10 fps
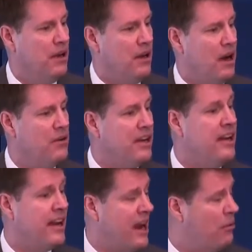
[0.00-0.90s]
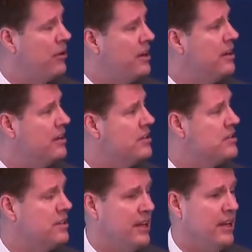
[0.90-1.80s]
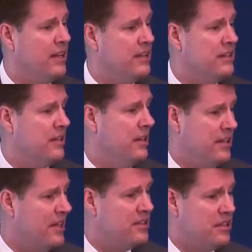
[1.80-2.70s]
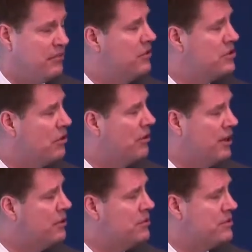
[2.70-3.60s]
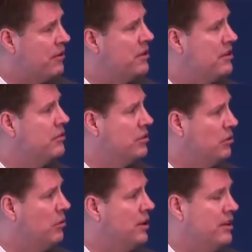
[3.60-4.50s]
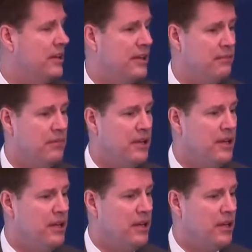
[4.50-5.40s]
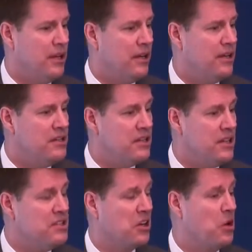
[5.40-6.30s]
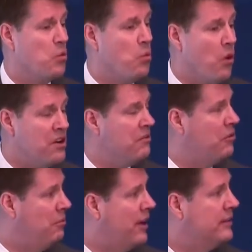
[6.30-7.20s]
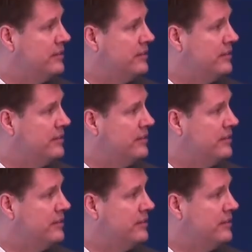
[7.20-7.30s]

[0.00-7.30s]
how he got where he is, and that's a different story, and it was a very difficult one. He's a wonderful man.